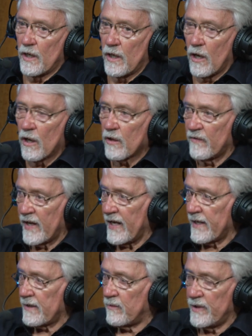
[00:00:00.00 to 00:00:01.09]
all of
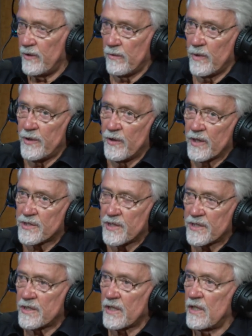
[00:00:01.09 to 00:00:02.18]
that when you when you're an
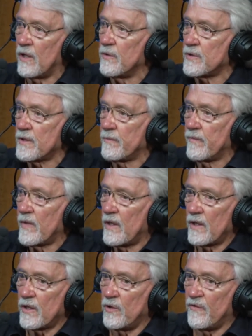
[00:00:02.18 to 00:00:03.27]
assistant coach,
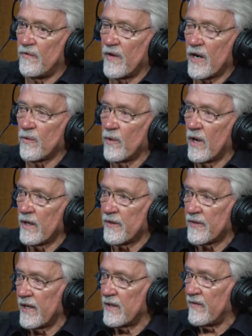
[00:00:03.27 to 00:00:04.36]
you very rarely
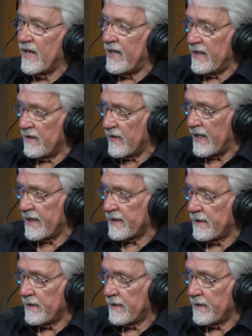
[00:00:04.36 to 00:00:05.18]
think of any of that.